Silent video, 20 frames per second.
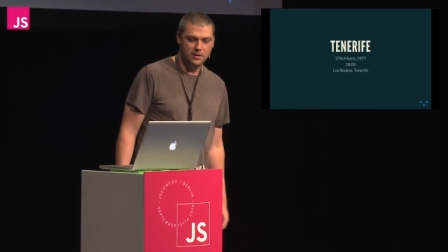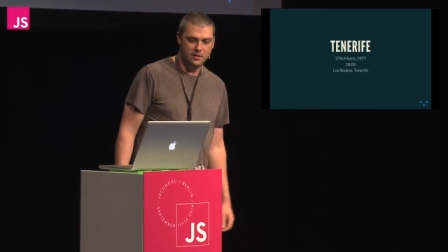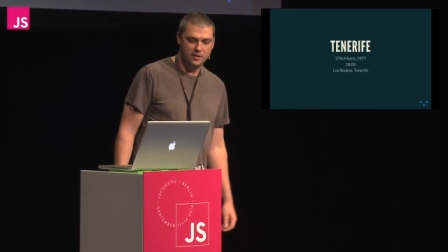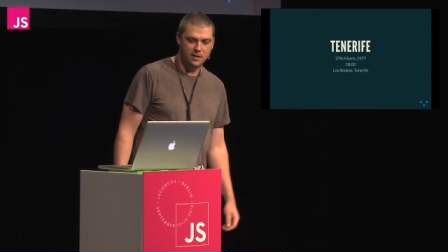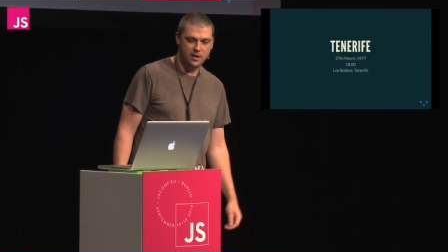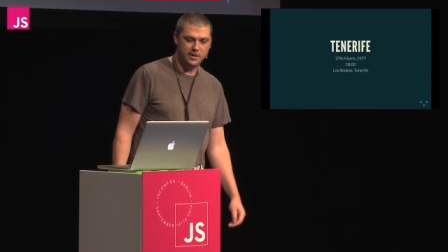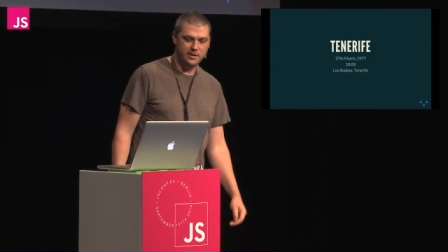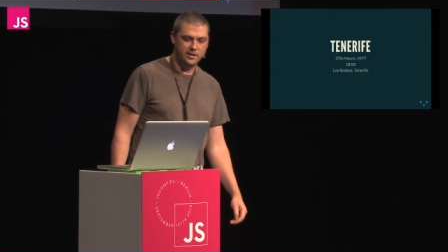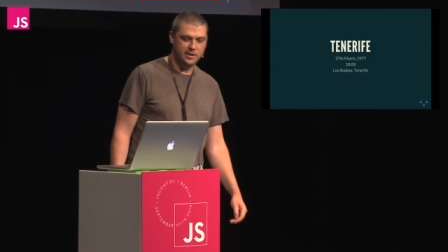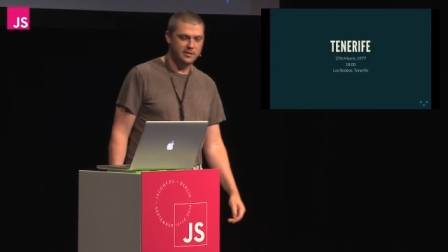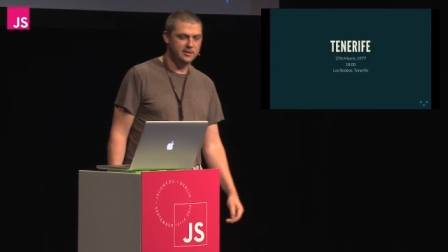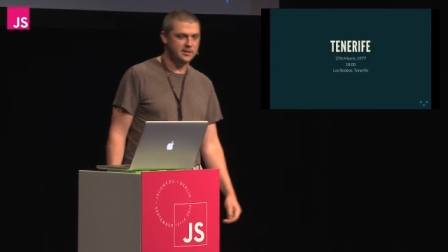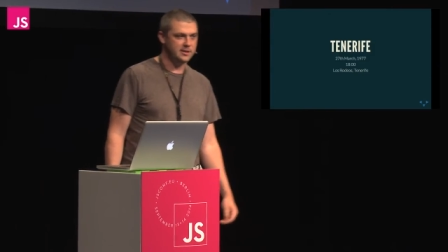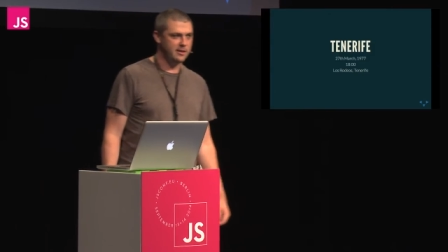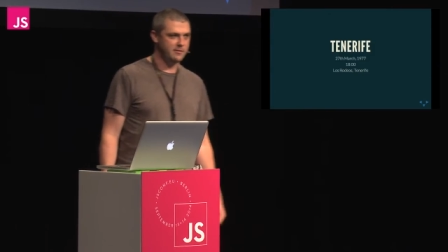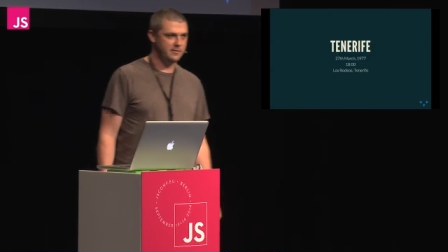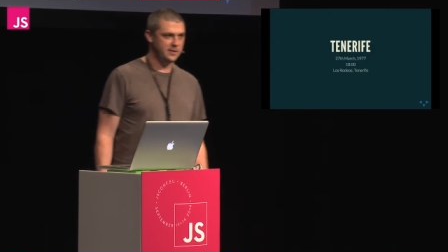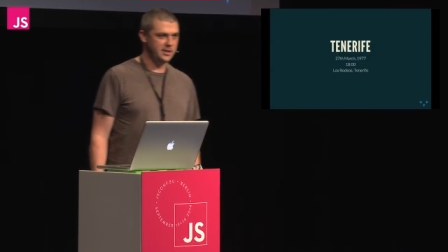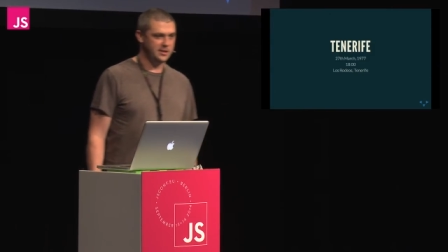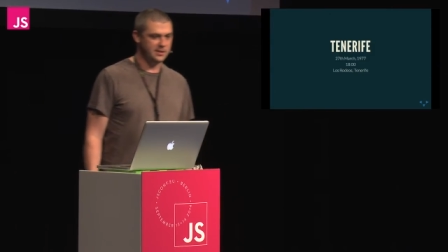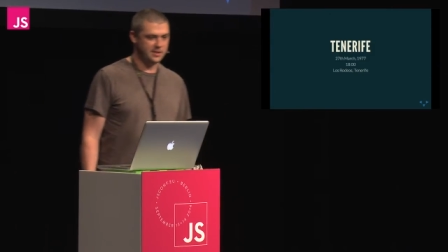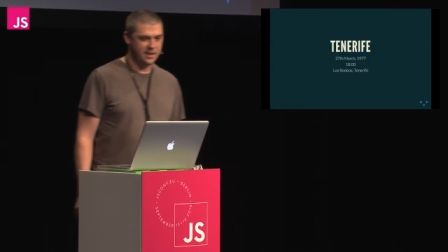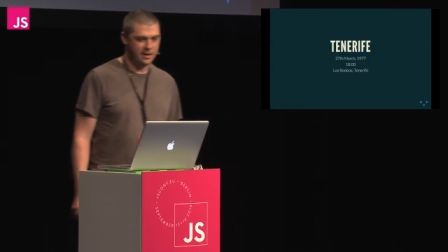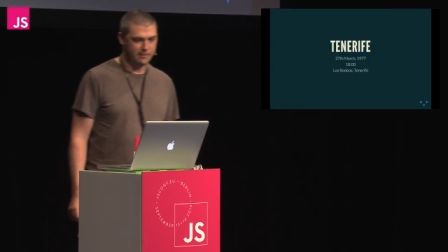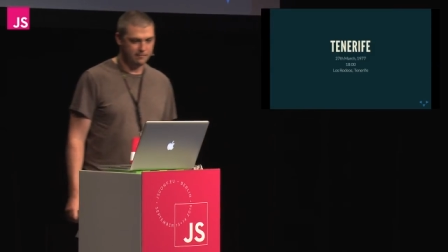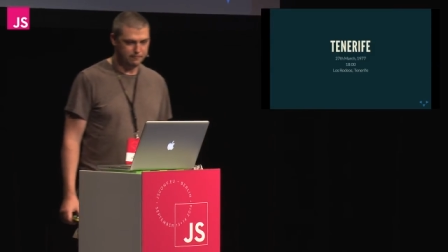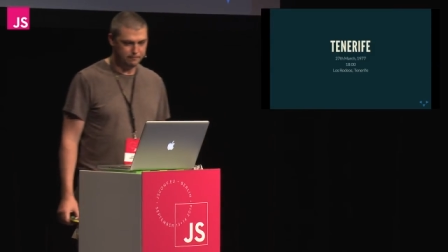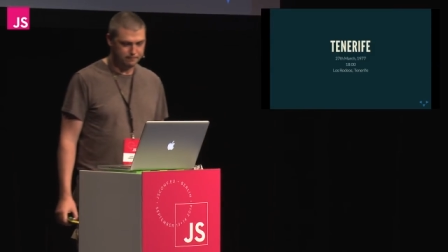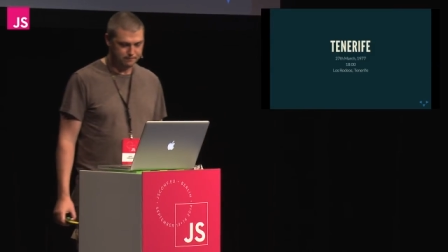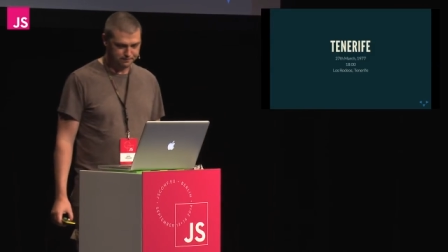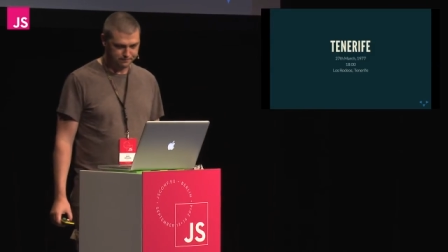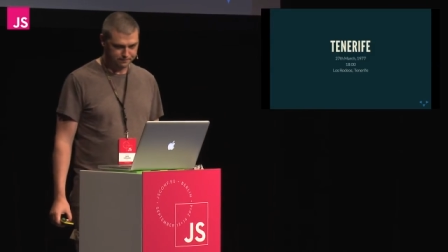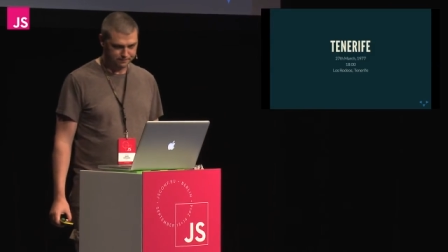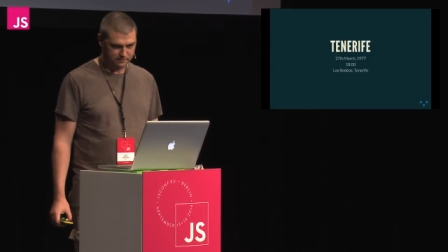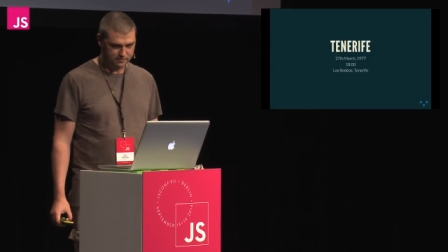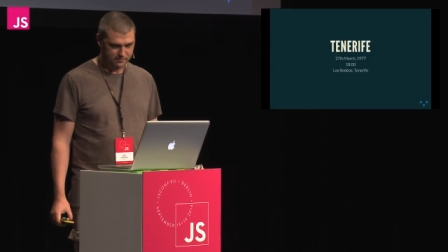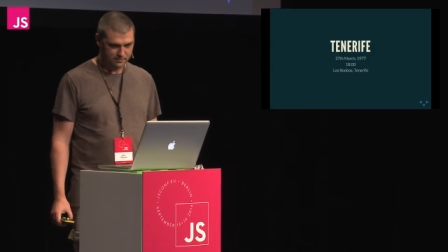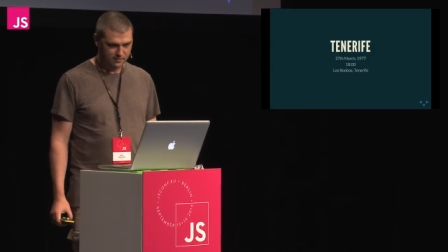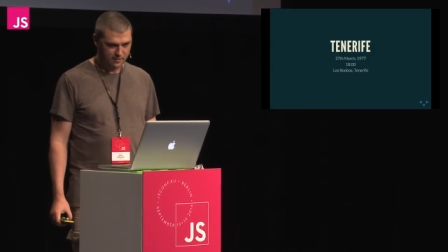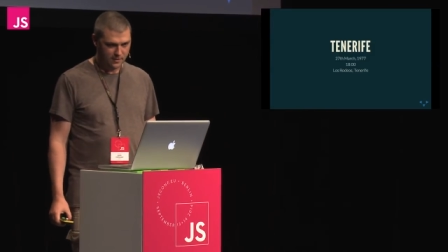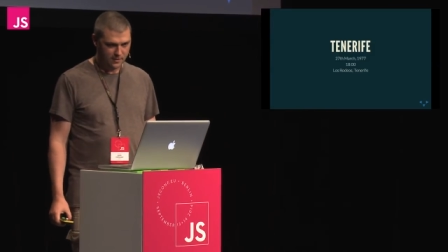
1977.